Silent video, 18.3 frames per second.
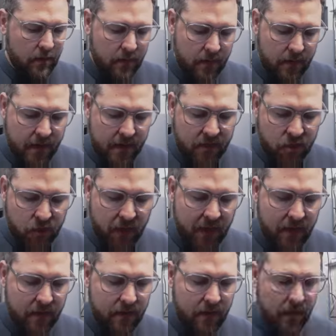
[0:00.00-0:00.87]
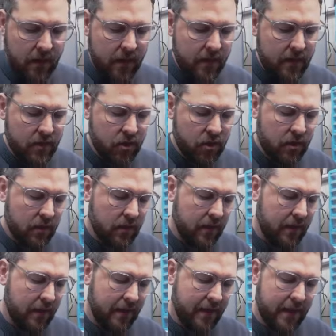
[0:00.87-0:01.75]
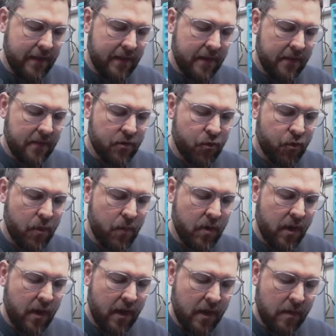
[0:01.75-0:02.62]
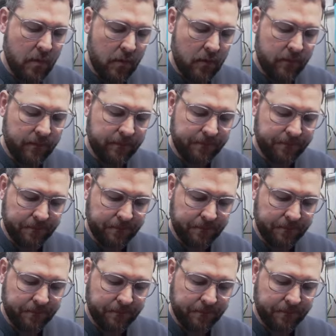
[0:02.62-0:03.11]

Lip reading: The next tricky thing is getting this ribbon cable